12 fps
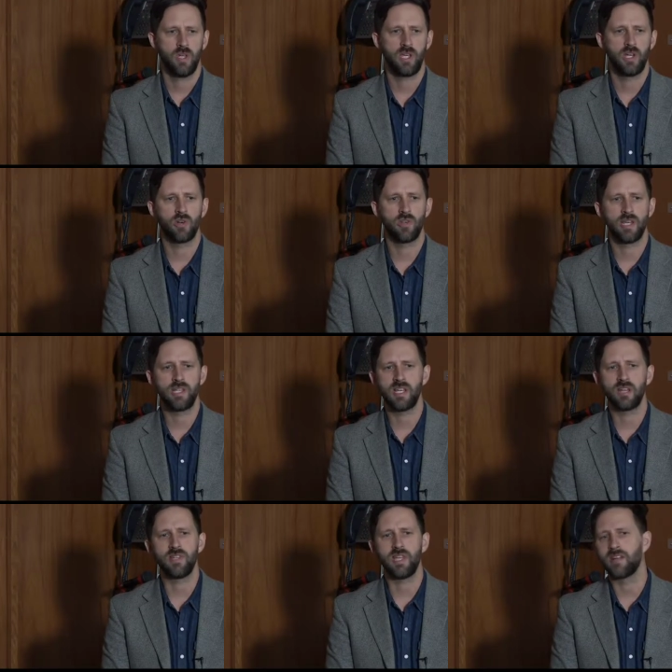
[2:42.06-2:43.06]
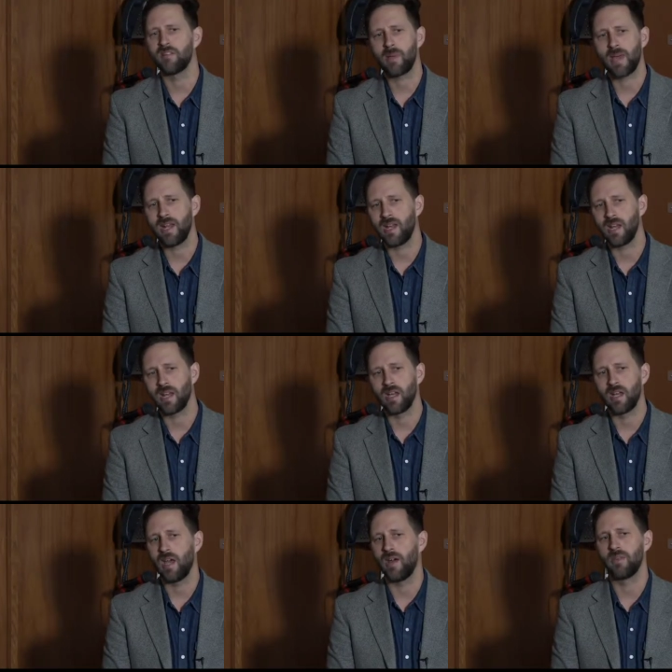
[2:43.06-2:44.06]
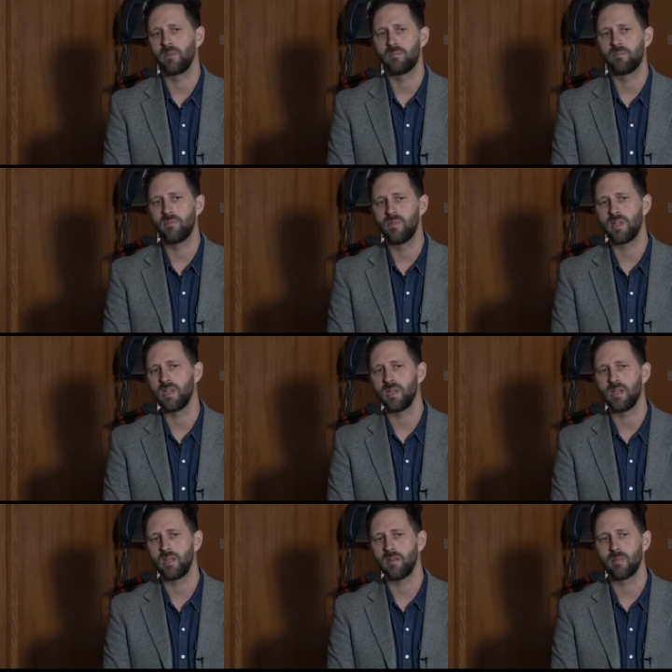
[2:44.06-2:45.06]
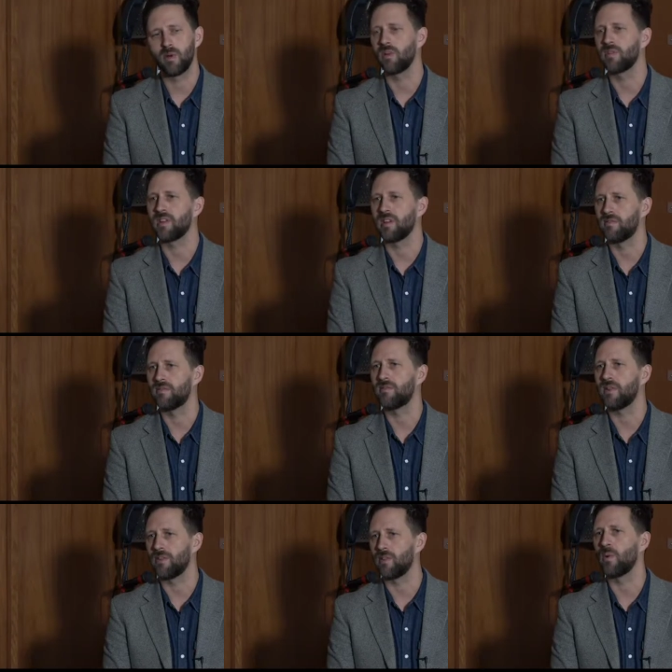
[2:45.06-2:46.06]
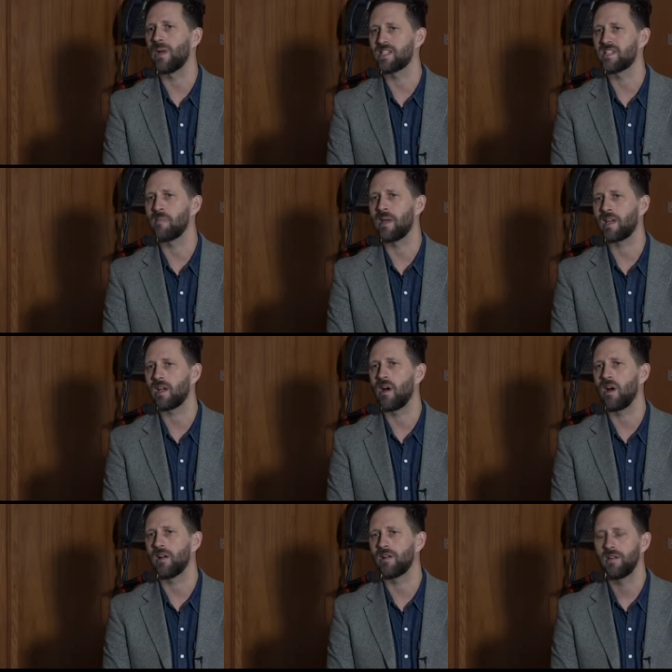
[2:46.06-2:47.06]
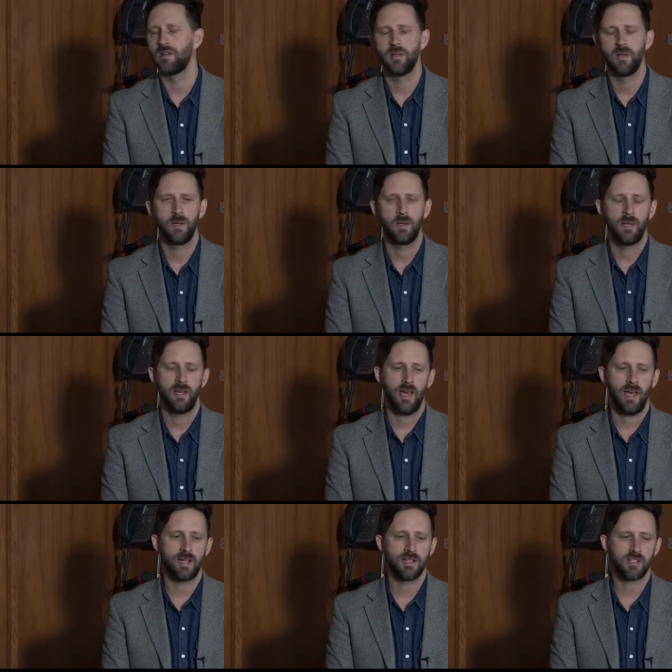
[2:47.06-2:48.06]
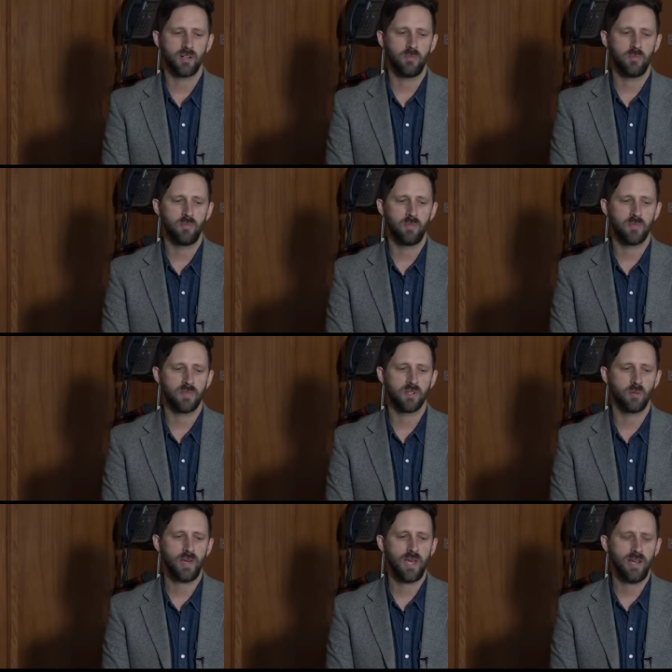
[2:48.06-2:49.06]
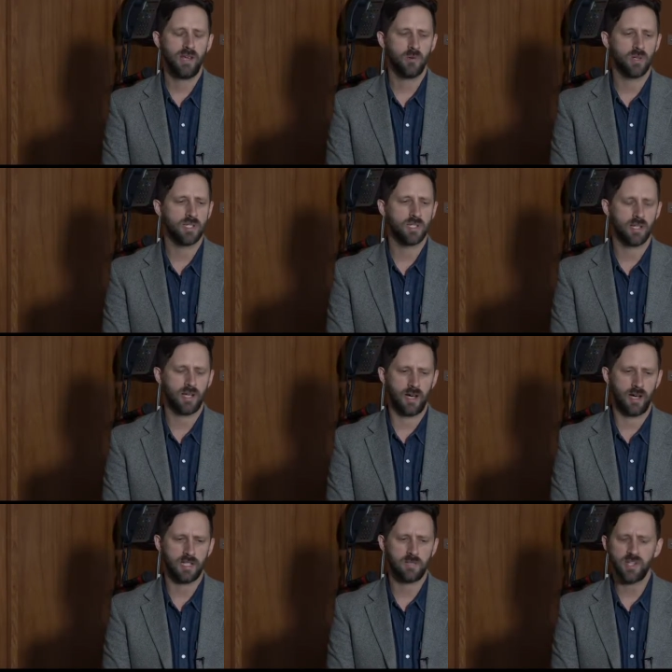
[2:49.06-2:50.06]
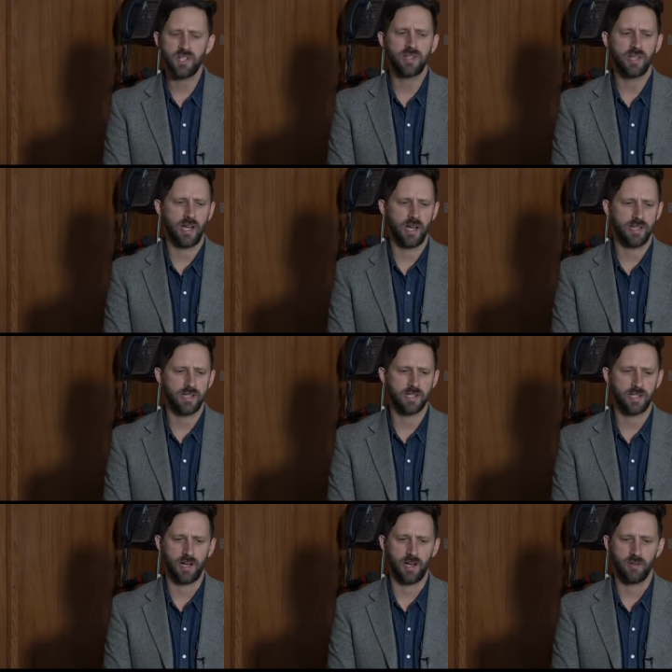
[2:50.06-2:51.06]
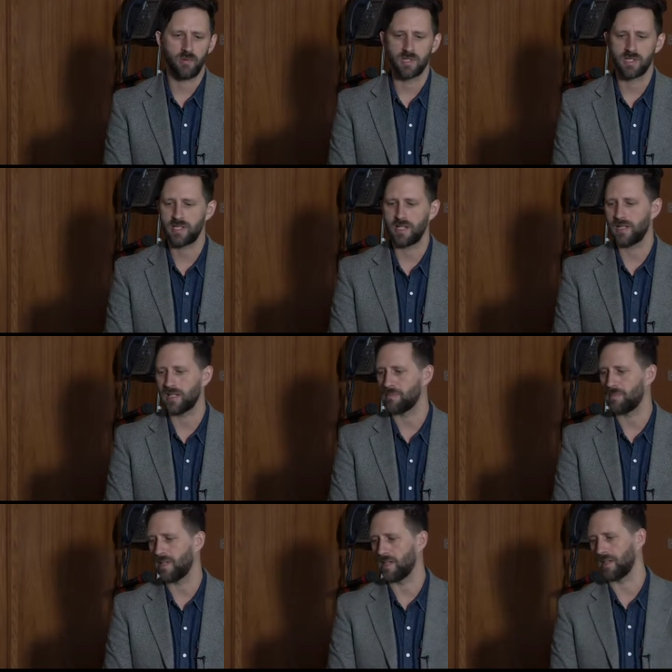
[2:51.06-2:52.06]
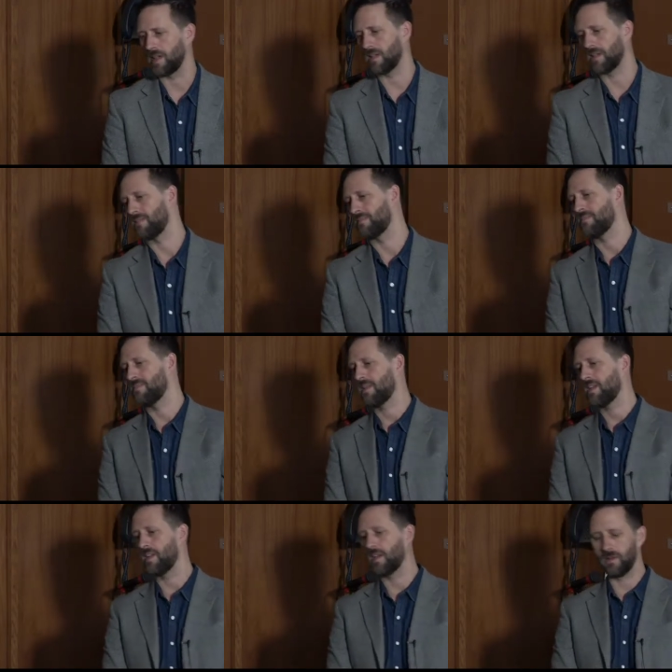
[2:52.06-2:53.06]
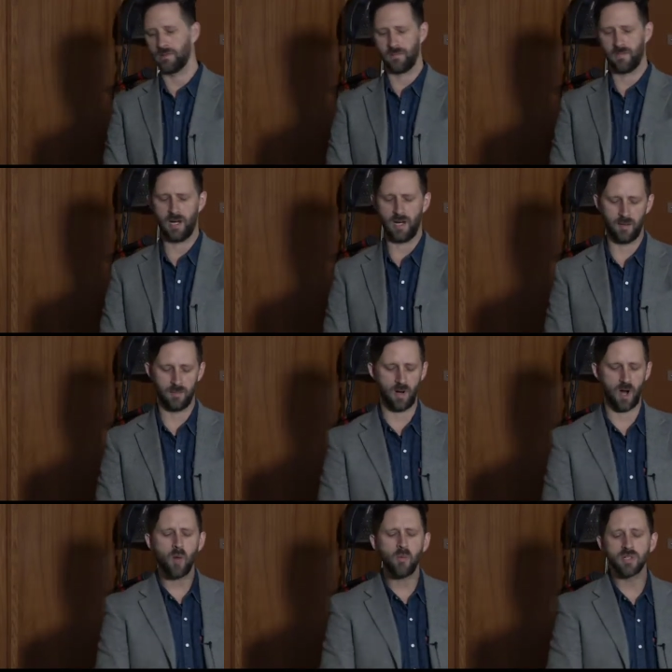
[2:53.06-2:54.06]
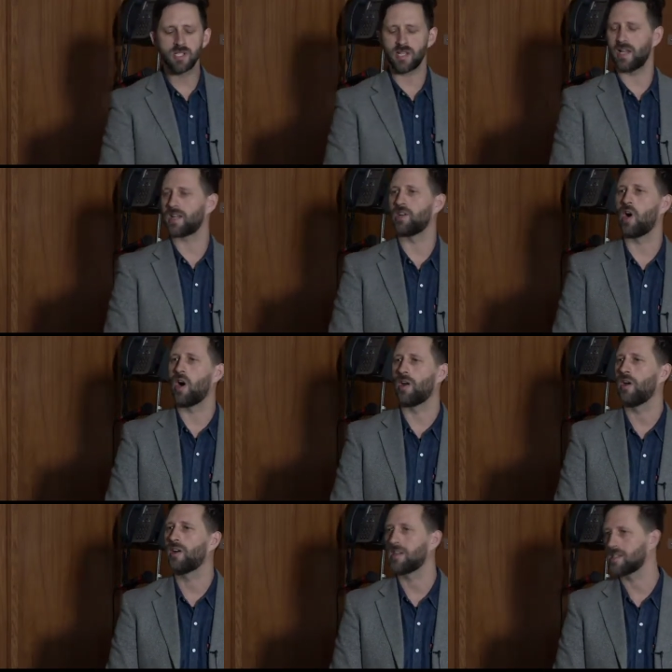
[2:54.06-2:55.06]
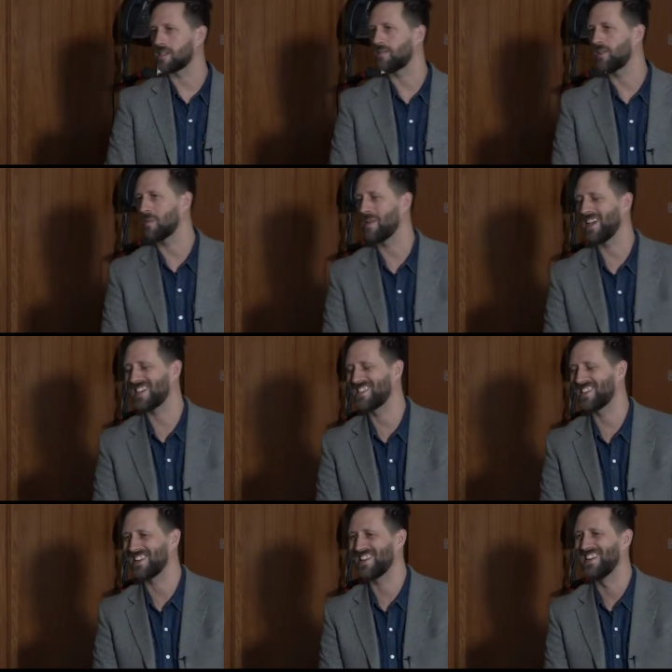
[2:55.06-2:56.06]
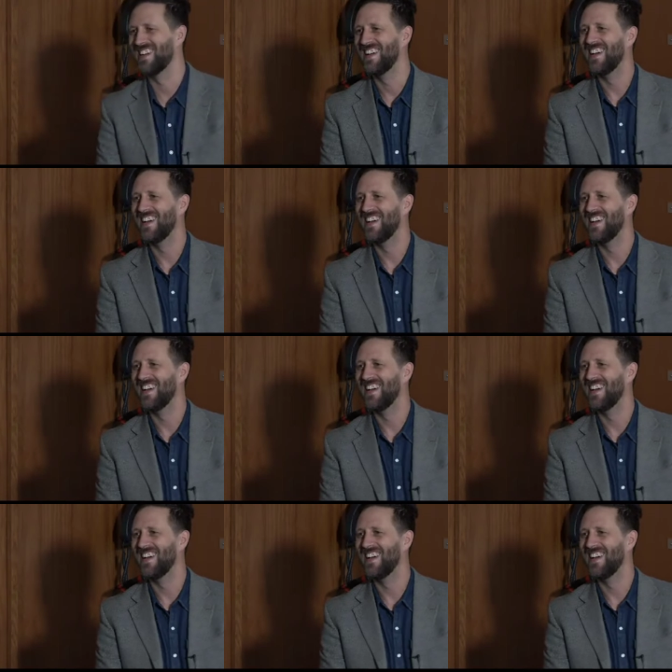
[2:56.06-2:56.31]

idea of the end of painting and the birth of other ways of making art. And so painting was, especially in the 90s there, was seen as being like, almost like a non-artist if you're a painter.